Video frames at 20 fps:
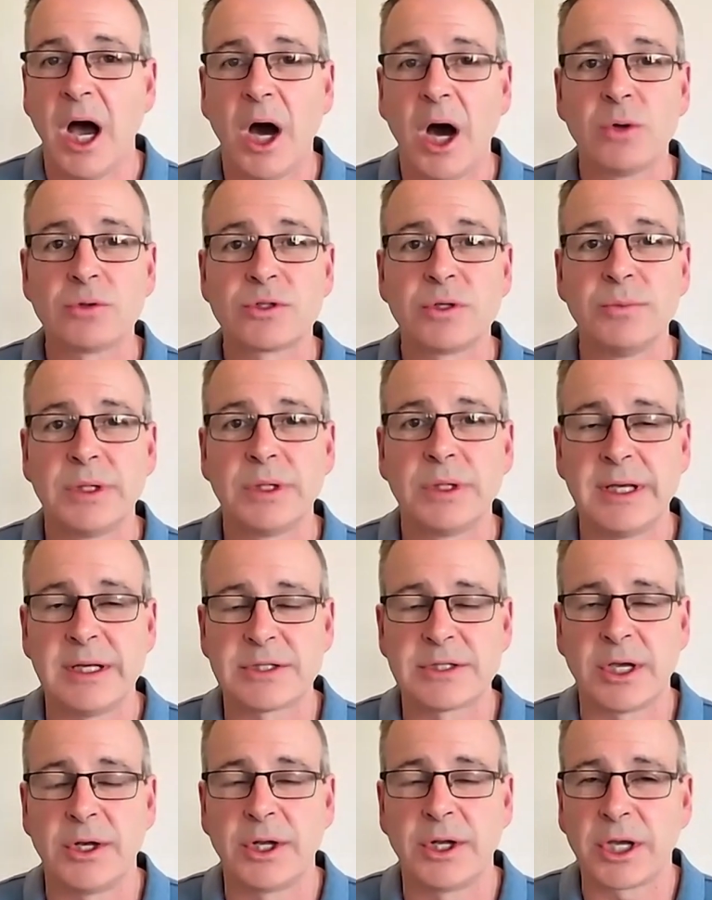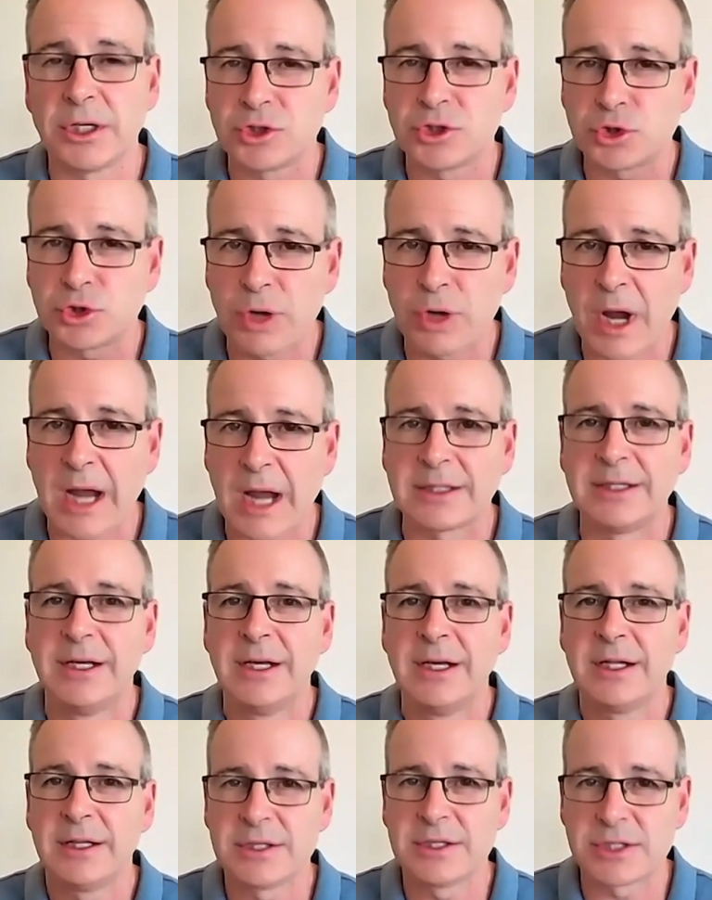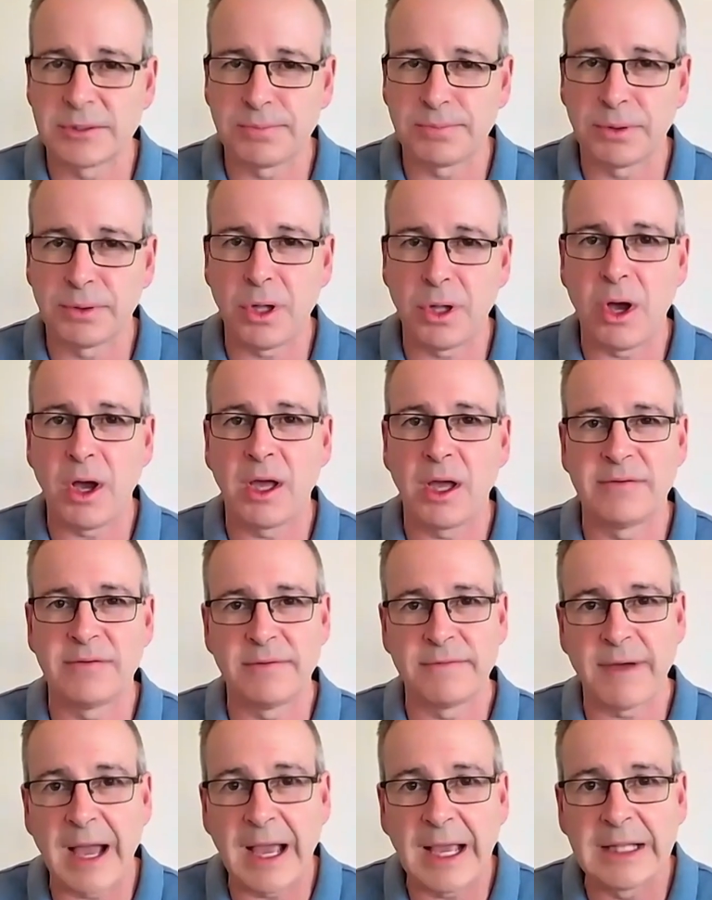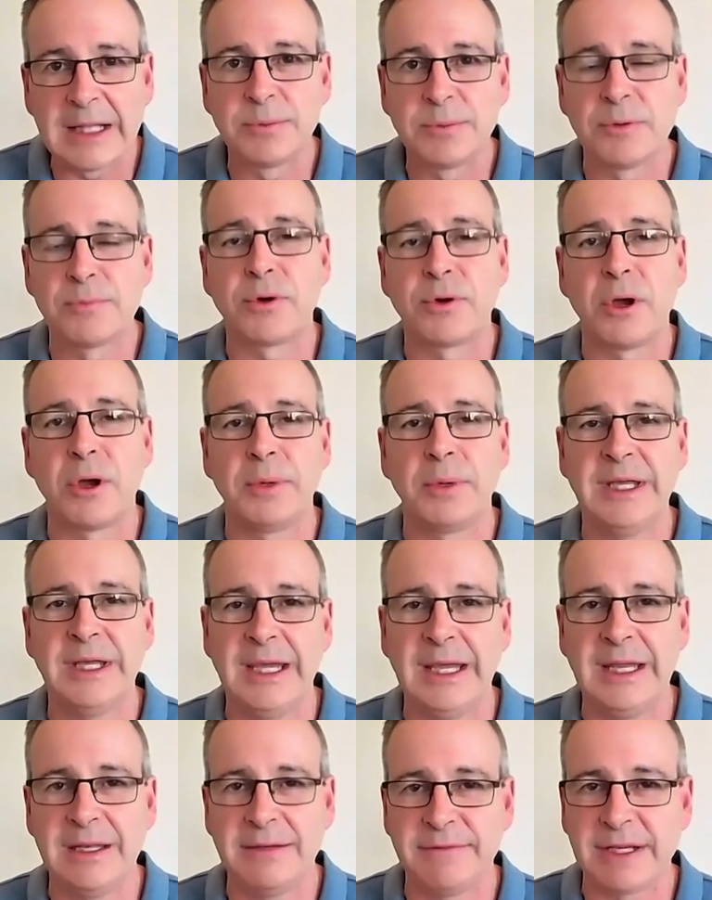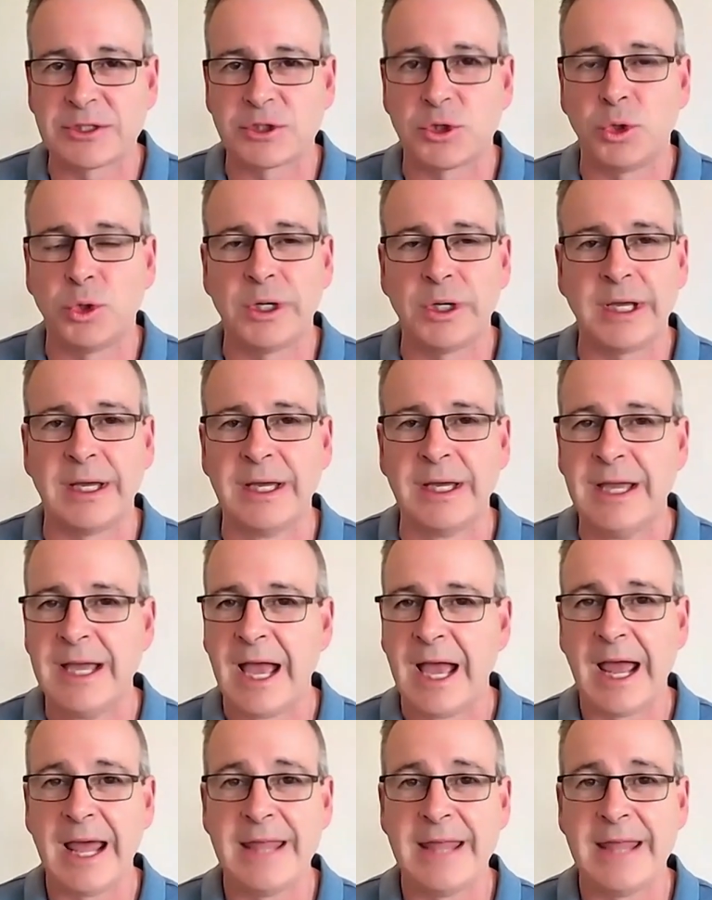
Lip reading: ultimately it's going to contract the supply of available property in Victoria.